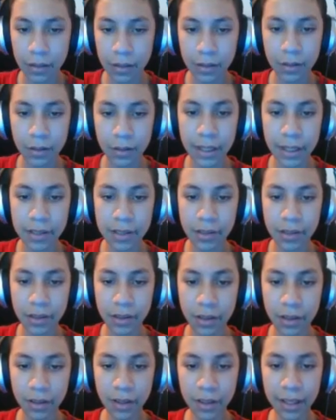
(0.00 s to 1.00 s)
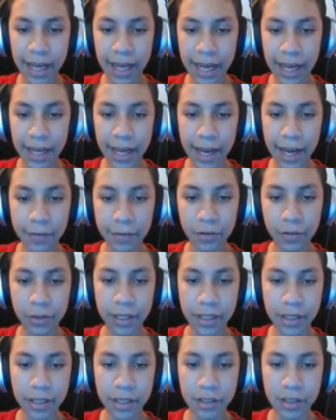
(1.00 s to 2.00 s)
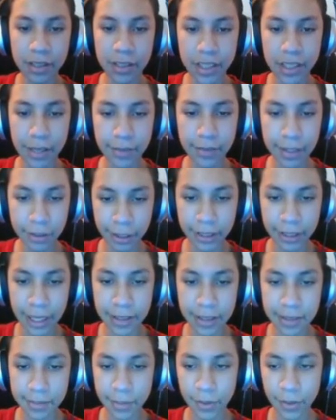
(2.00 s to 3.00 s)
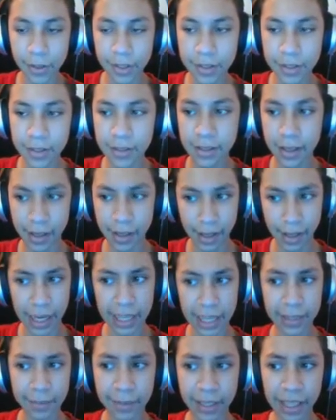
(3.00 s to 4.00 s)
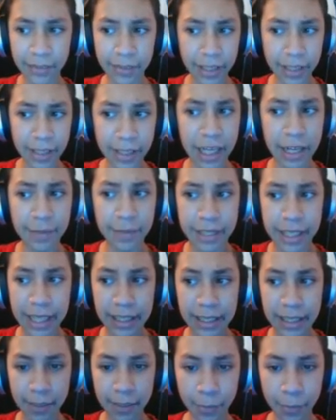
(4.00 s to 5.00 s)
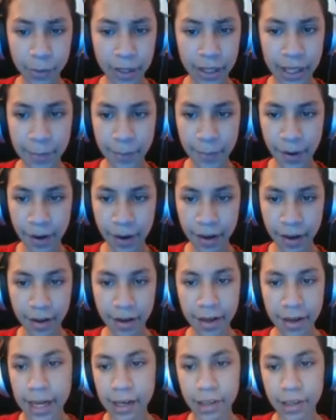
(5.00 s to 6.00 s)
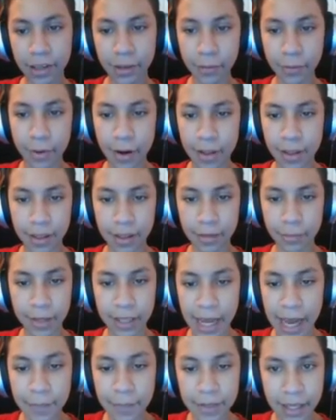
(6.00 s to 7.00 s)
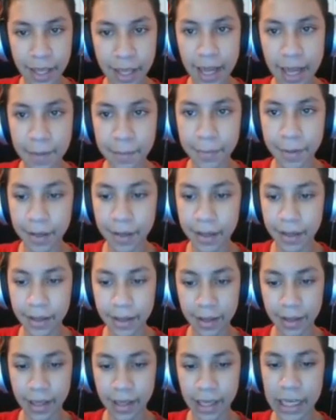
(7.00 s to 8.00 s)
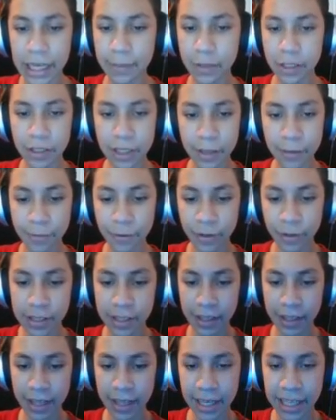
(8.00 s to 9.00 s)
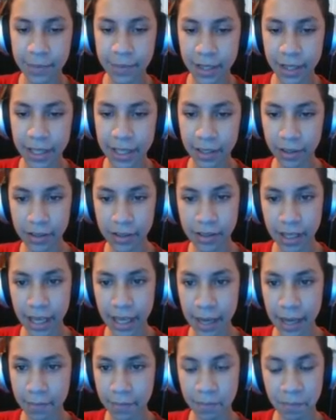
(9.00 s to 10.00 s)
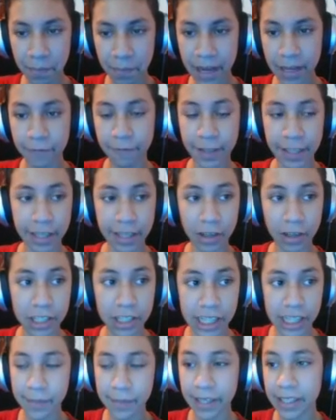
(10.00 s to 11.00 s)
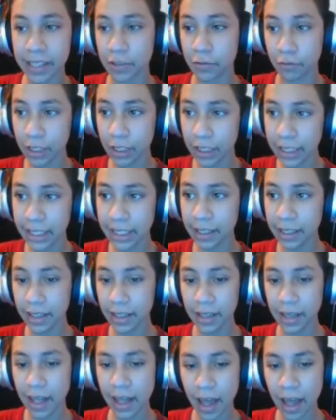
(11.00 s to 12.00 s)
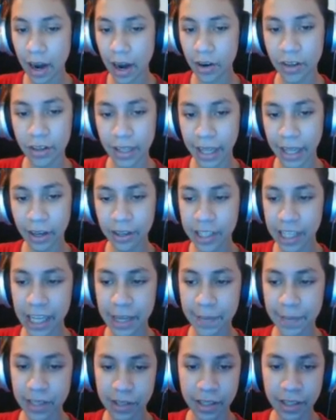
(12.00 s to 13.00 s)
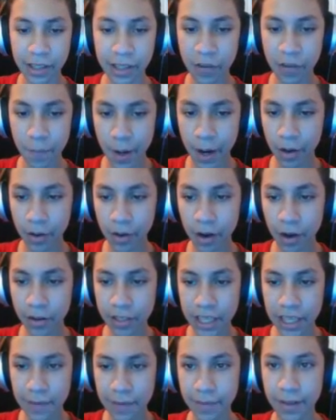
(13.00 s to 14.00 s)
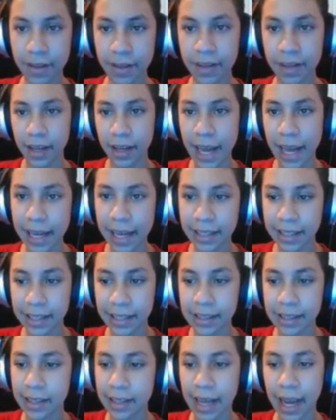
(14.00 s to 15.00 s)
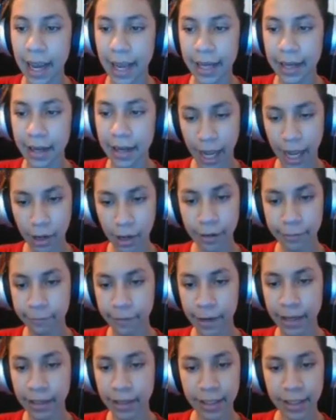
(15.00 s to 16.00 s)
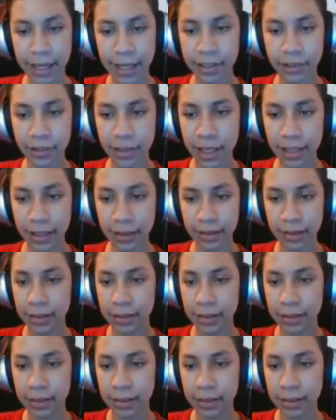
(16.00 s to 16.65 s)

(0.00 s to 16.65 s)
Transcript: Okay, so currently I have 373,000 points, and I'm not even on the top 10 leaderboard anymore. I don't know where what happened to that, but I'm just trying to focus on getting some kills and benefiting our team because really, our their team is trying to overpower our team, and it. I, I quite frankly, I do not